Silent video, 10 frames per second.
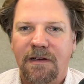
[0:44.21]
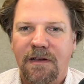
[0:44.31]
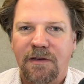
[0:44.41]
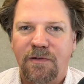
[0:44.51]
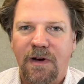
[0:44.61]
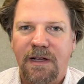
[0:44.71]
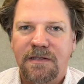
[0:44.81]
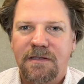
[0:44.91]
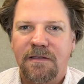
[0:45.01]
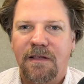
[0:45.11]

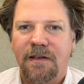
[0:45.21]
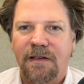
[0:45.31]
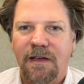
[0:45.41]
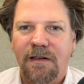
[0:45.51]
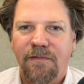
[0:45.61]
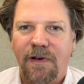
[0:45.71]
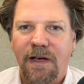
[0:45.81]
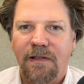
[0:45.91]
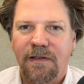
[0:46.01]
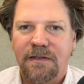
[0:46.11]
address the gun
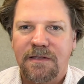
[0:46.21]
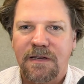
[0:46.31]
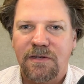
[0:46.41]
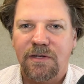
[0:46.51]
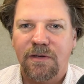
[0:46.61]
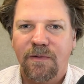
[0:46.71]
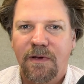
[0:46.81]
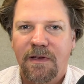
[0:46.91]
violence issue